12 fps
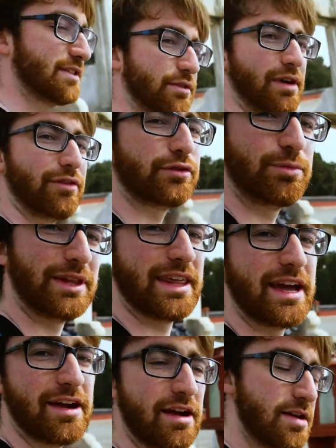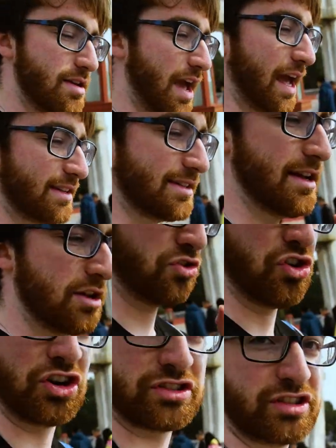so we have to be there at
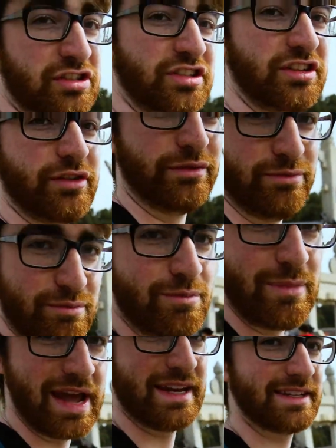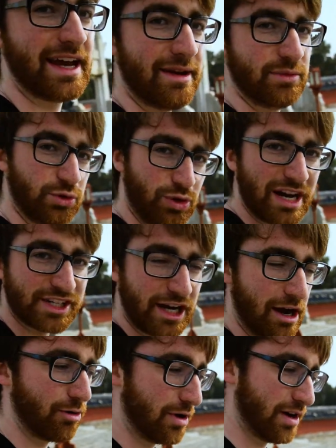not the main time, the rush
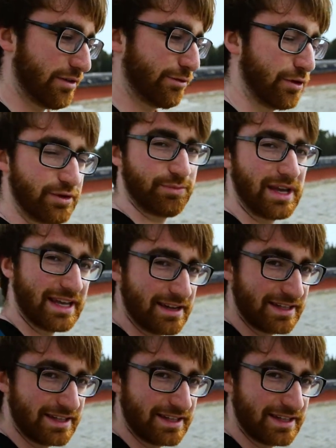hour for the Peking